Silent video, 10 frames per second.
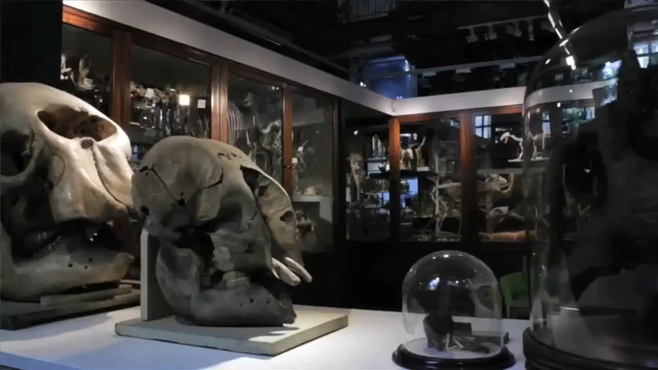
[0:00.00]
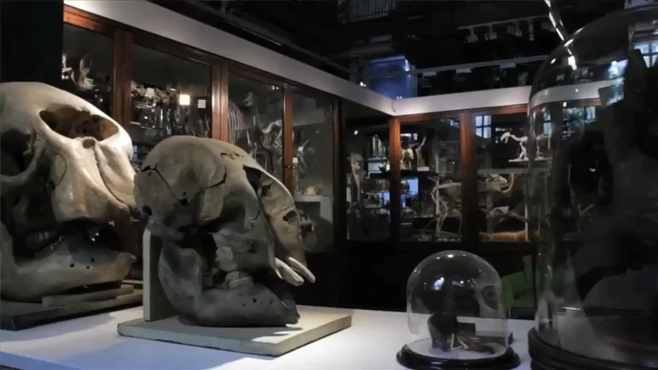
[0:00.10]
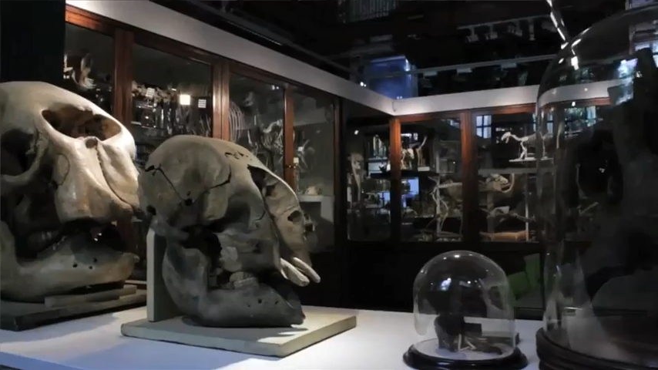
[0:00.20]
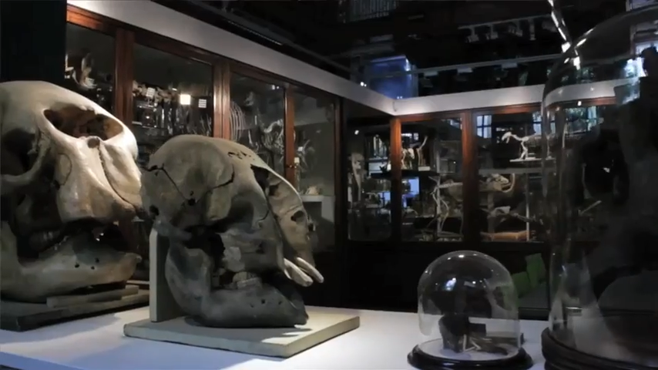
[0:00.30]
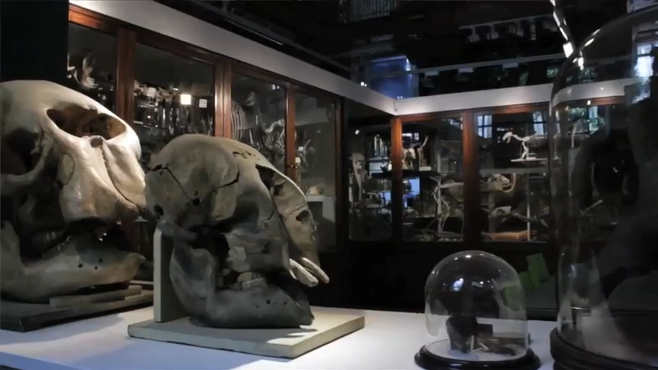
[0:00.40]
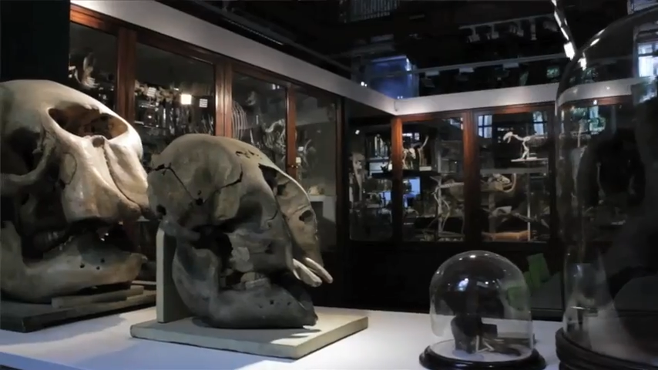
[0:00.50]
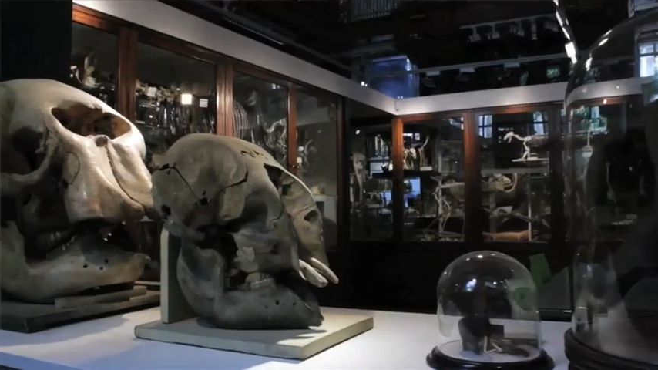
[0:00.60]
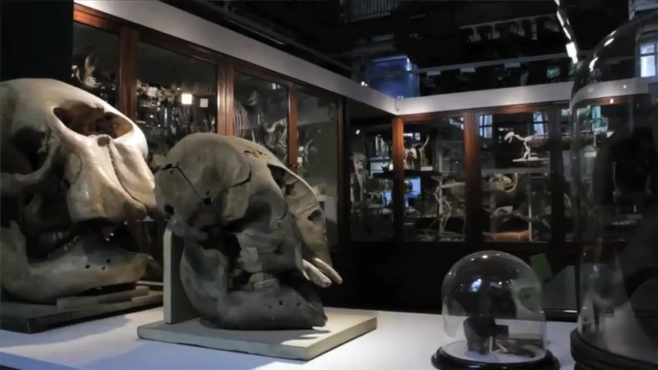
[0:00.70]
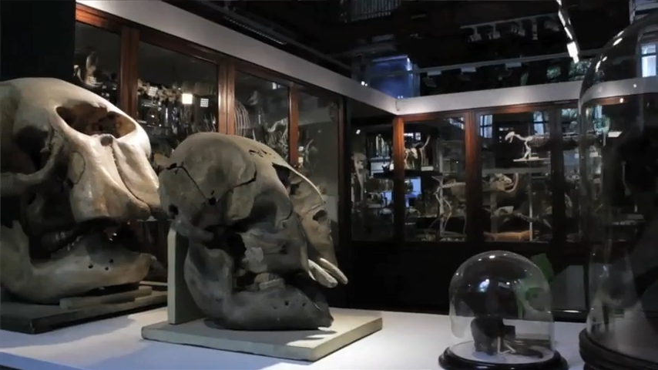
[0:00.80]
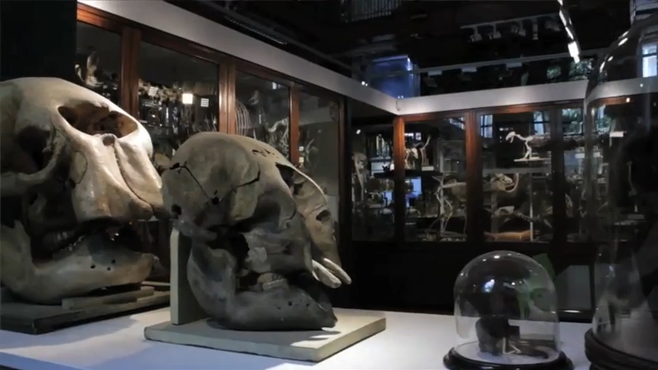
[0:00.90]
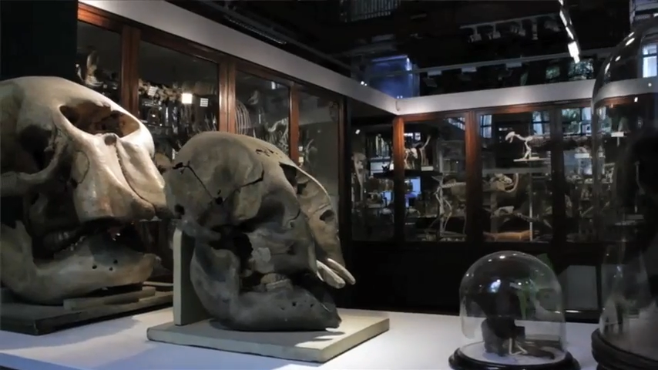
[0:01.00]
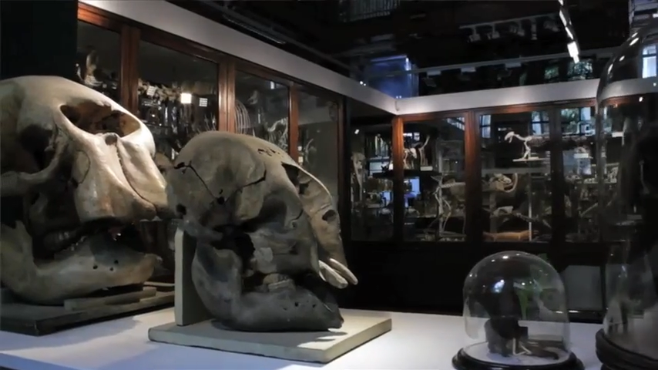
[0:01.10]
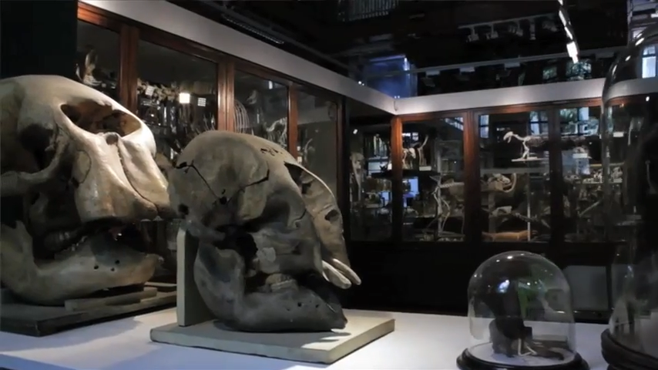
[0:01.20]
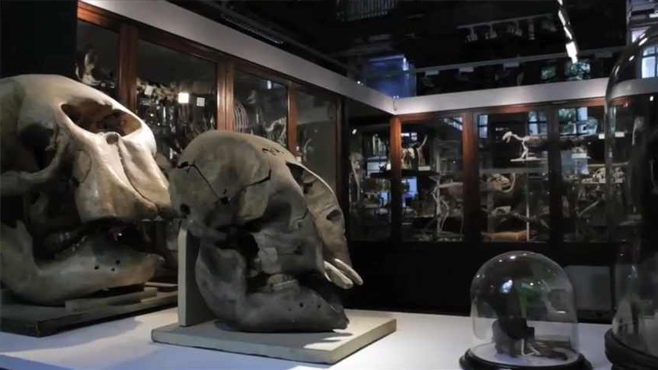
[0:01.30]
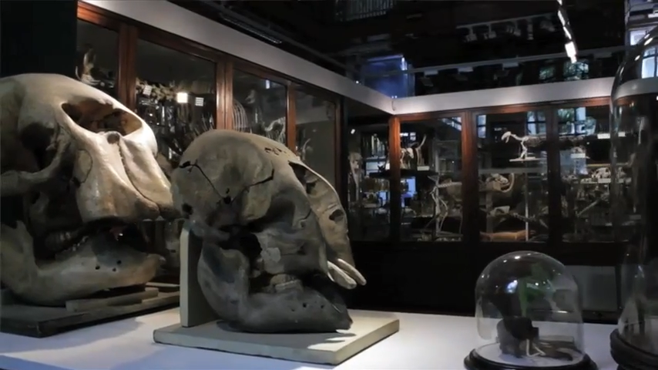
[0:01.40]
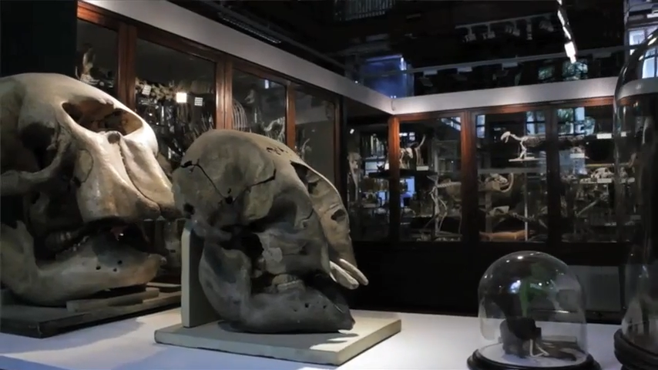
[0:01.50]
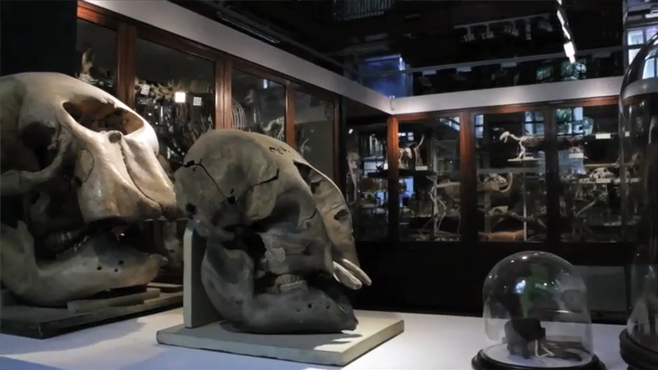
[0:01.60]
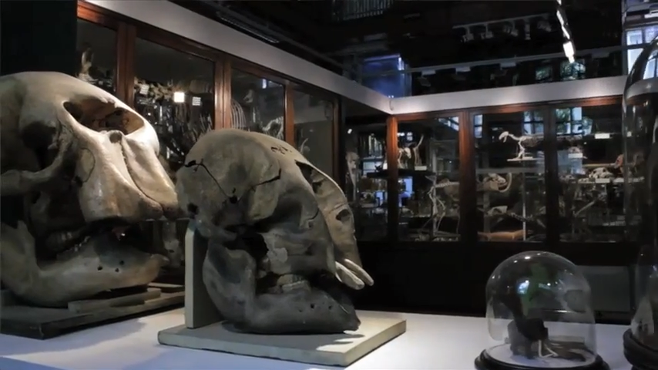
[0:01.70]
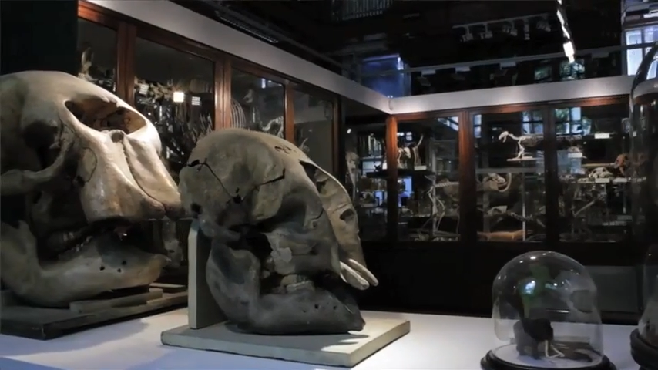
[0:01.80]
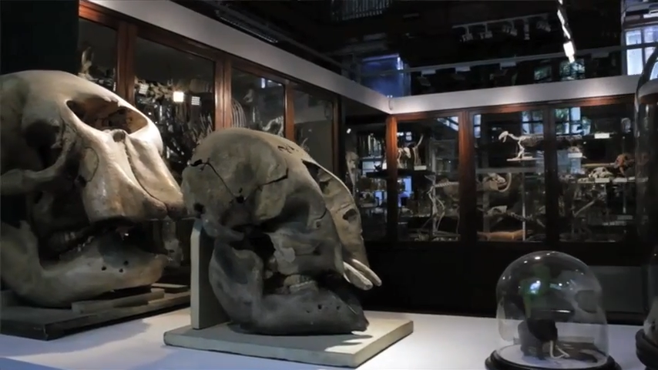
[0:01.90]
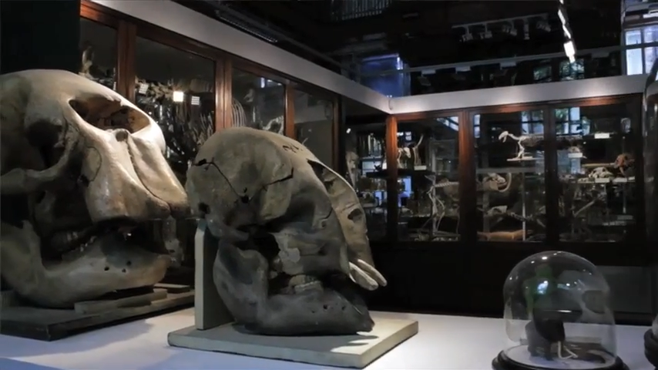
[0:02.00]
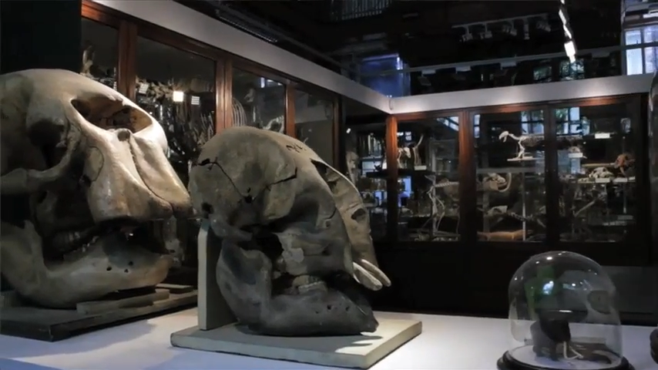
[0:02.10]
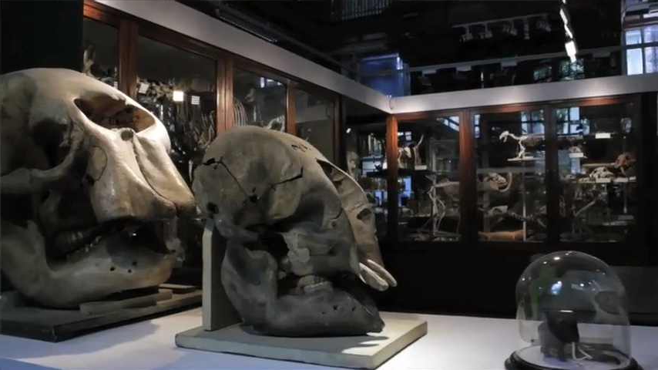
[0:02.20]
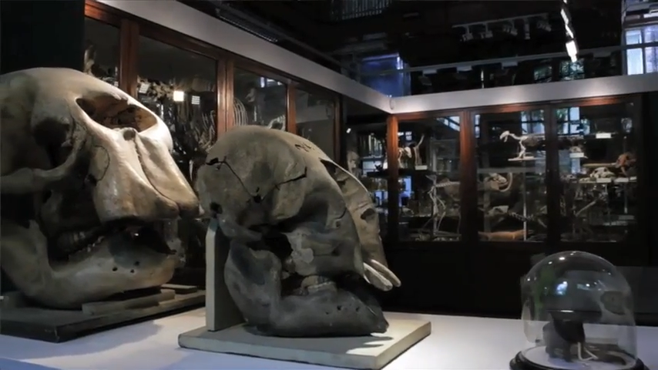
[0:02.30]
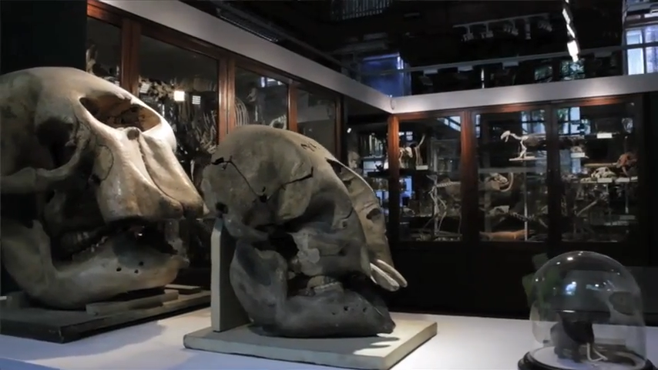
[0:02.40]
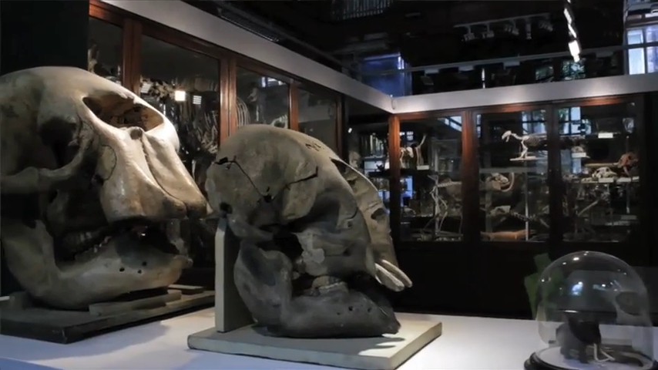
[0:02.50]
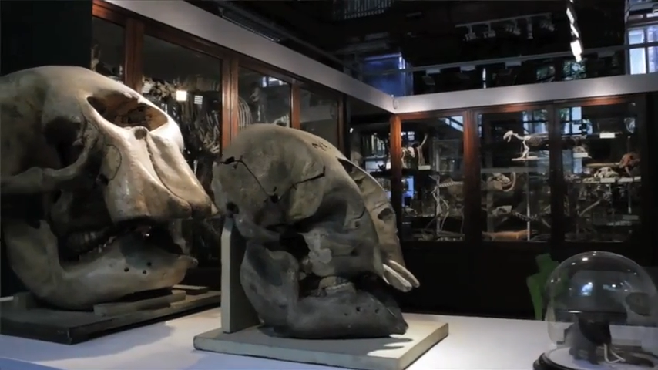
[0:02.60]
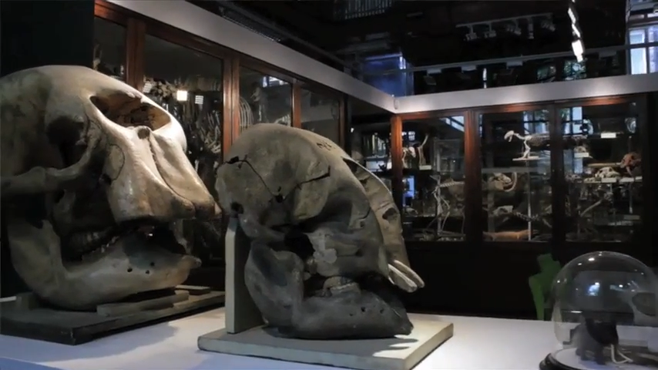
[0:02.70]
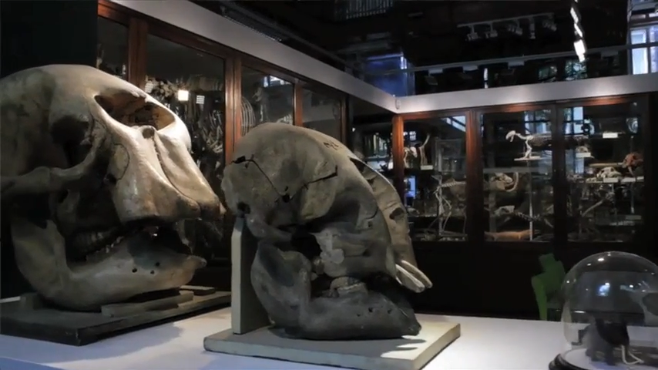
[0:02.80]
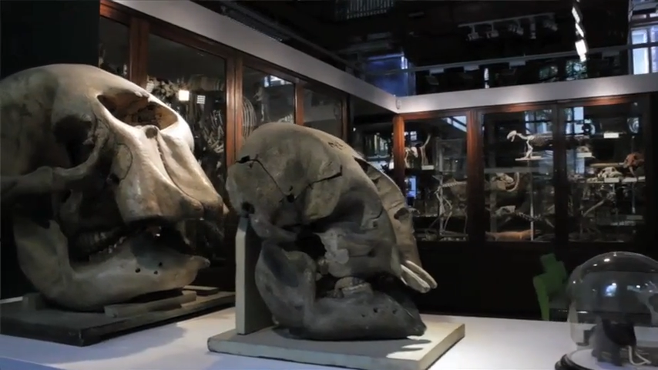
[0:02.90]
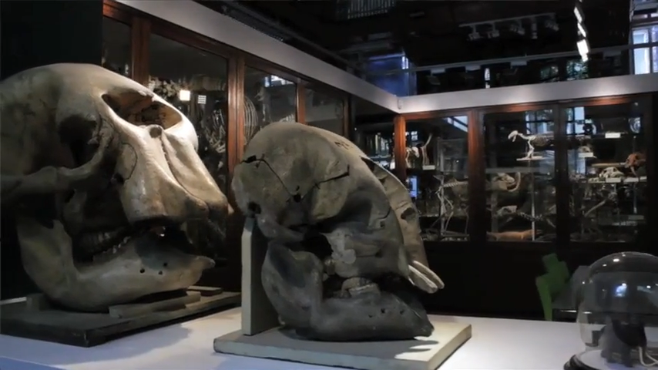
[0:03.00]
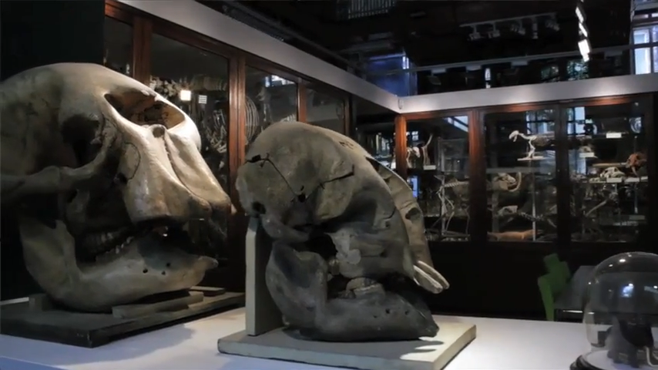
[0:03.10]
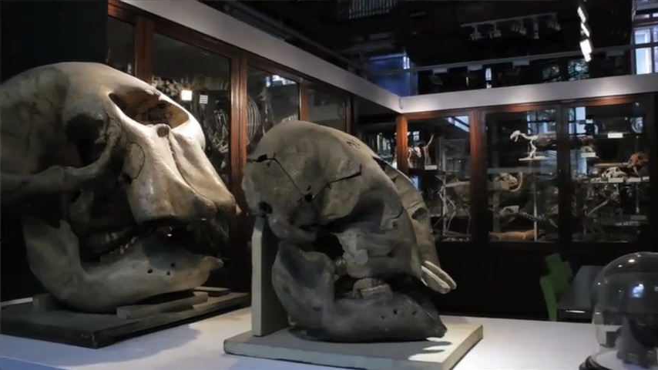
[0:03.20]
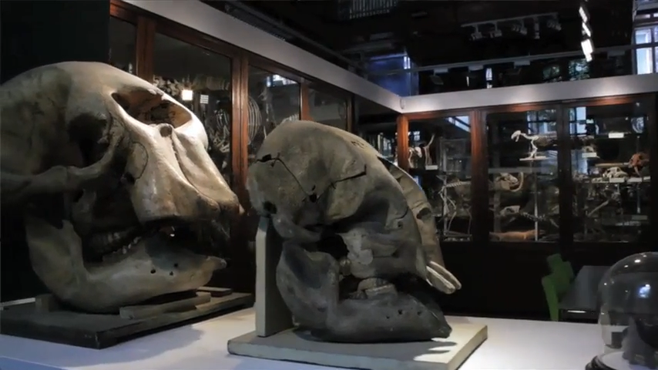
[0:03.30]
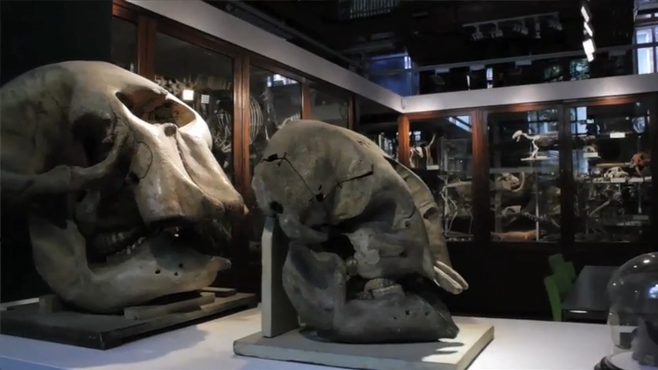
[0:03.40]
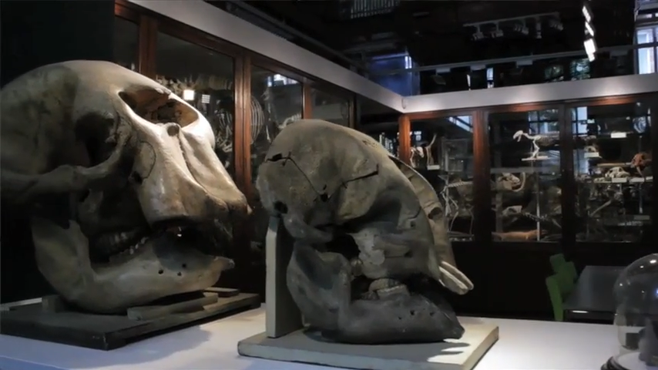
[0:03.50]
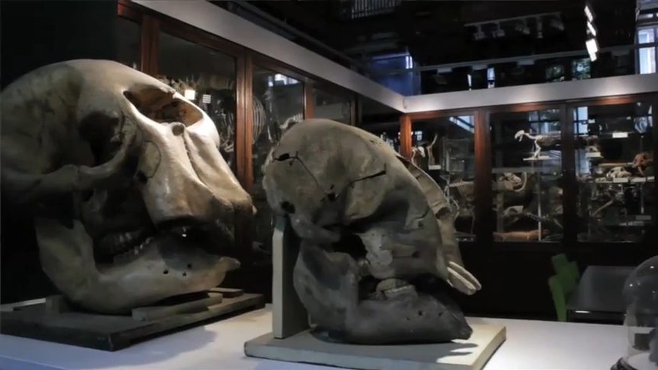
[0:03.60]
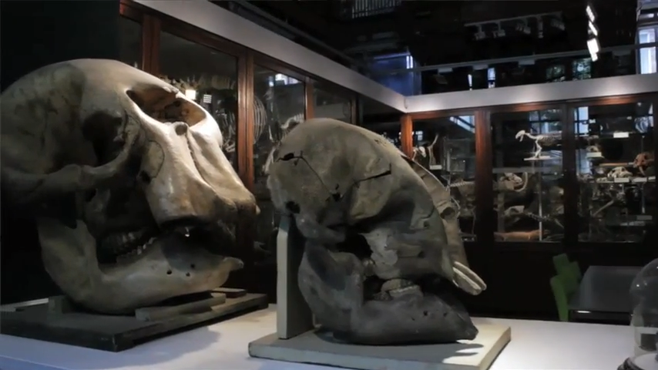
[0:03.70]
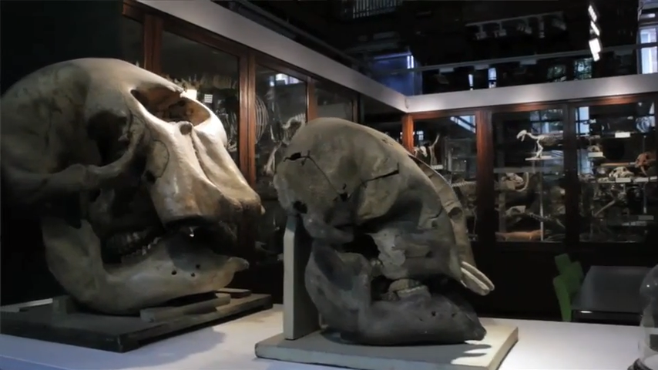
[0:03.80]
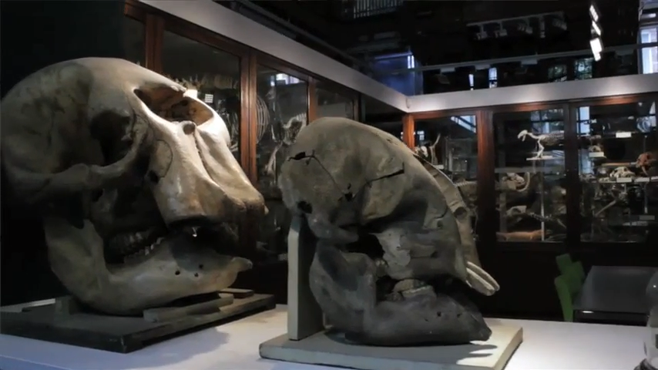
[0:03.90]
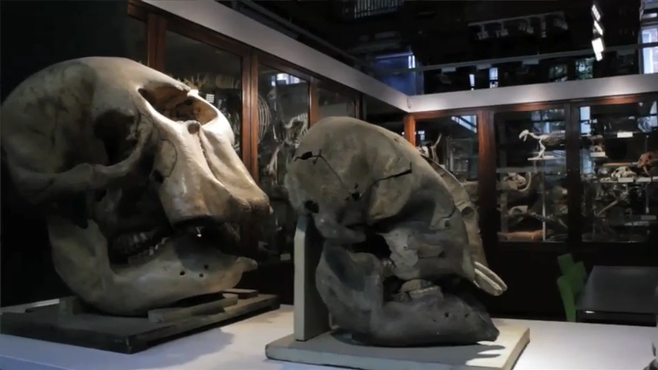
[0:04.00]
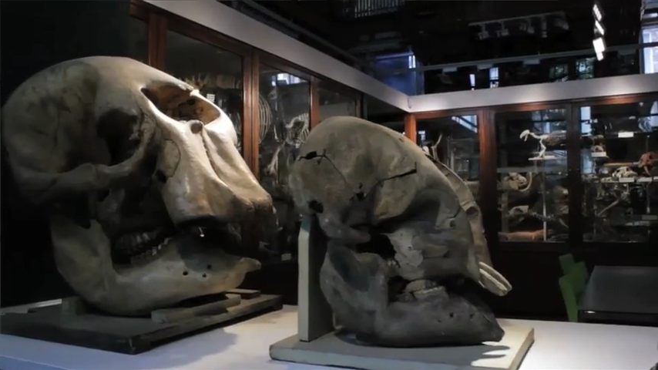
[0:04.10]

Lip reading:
[unreadable: no face in view]